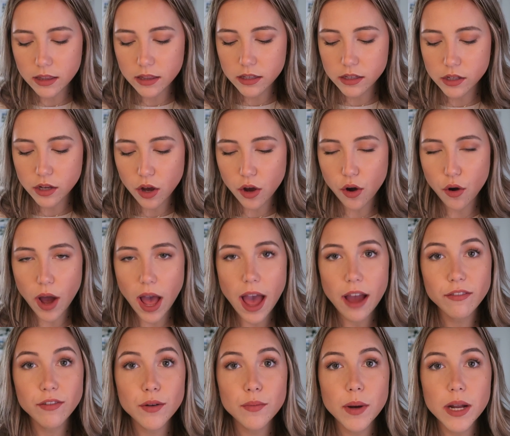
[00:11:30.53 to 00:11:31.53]
So
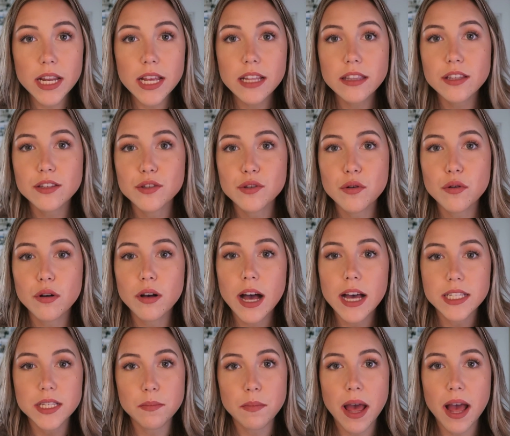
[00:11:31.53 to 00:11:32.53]
everybody at the school
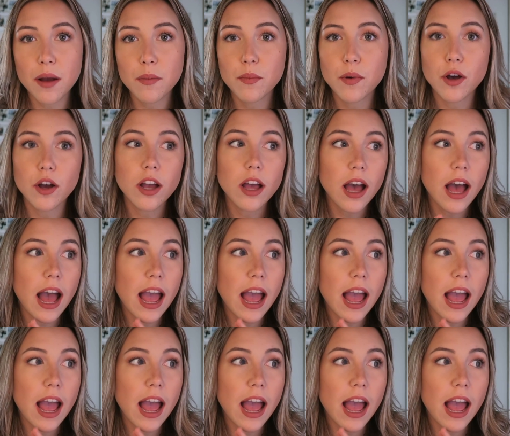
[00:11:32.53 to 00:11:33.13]
has a MacBook.